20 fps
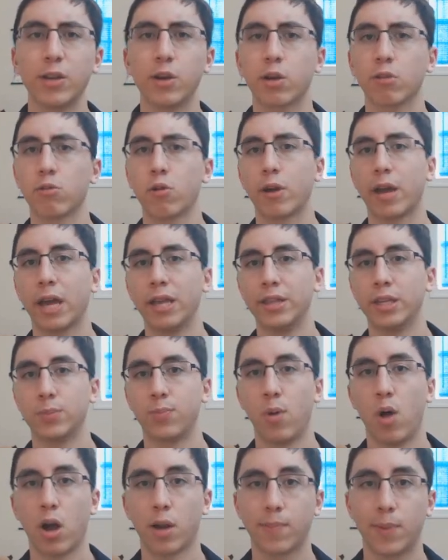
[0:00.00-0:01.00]
and you can look at this
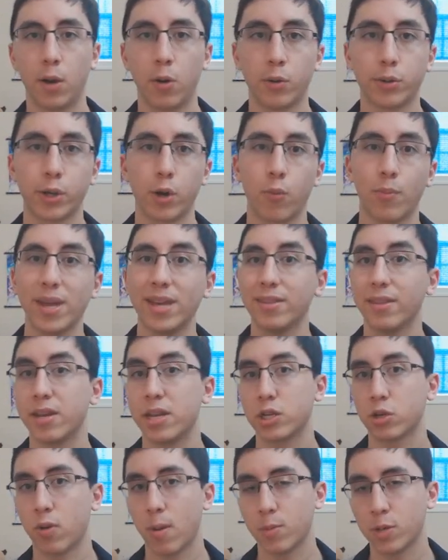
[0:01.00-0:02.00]
blog post. It'll be in the
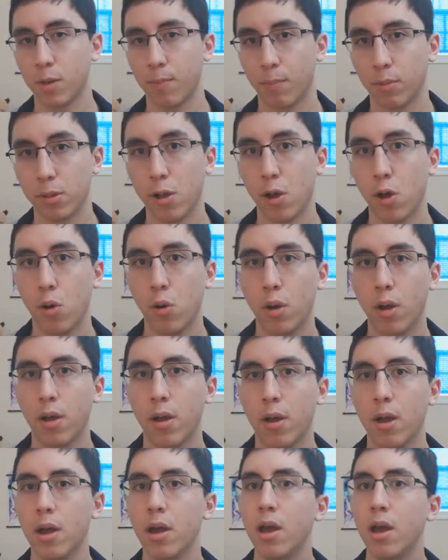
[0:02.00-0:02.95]
description below.